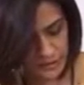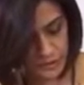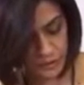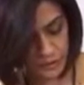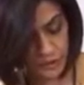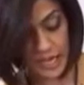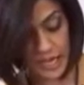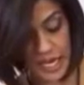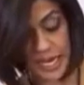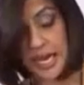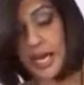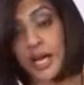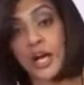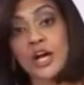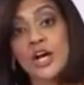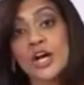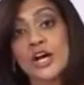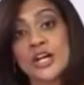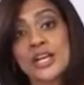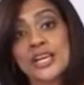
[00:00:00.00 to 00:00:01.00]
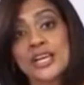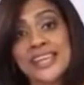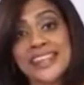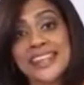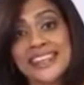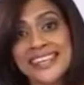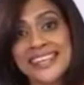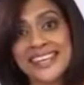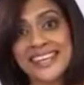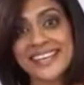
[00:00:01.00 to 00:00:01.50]
for good,
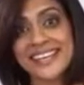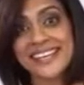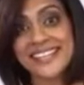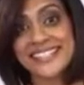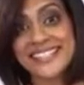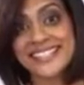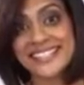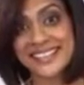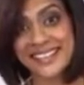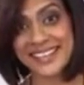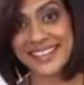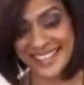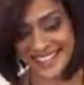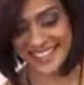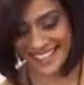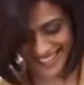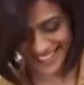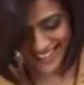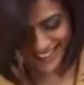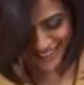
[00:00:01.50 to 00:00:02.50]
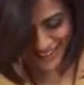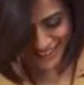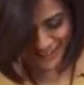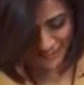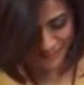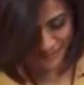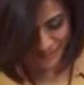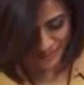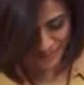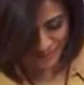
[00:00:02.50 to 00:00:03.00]
thick, silky hair.
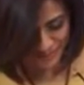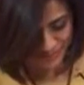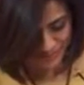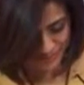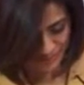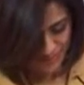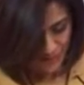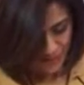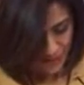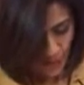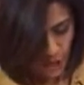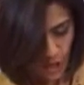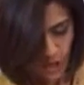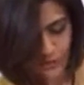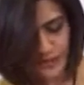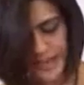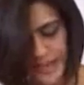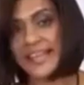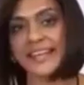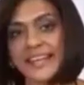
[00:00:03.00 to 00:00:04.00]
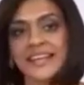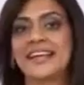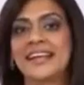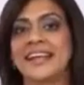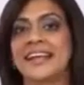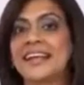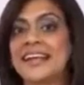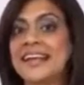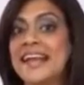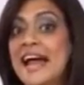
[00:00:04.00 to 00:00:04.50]
All right,
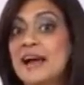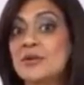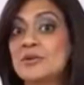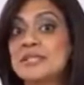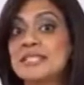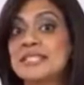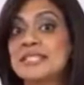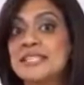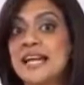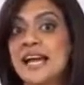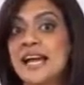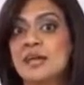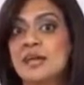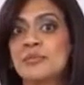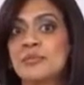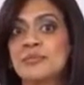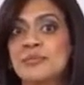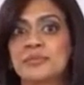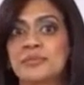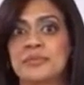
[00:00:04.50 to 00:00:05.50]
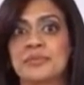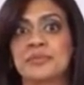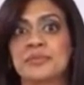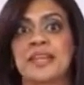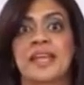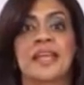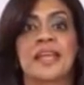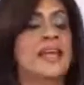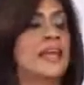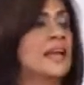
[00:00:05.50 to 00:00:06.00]
now it's time.
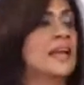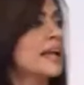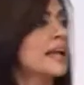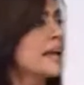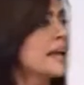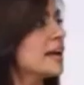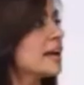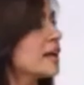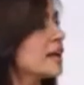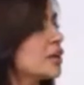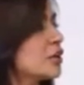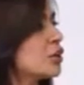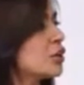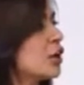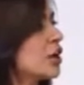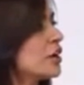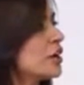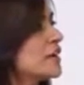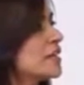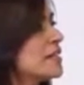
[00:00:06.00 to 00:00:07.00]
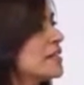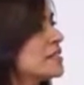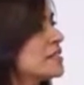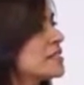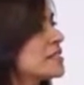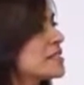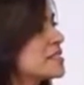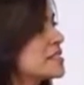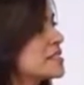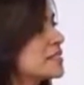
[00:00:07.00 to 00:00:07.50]

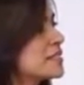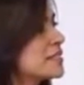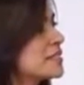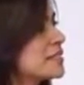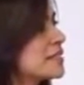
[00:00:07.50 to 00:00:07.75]
Lawrence,